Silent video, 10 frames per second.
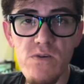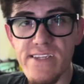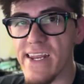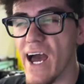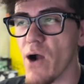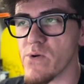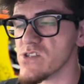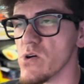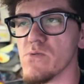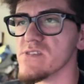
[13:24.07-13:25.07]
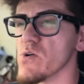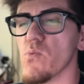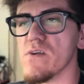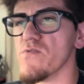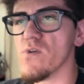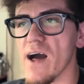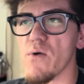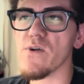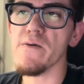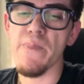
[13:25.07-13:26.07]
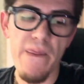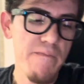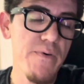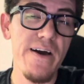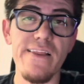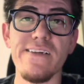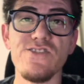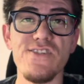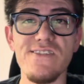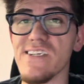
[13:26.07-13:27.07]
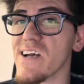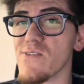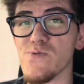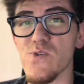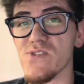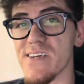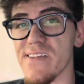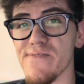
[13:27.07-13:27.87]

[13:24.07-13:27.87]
an hour. So it wasn't one full hour. But let's just check out the results together.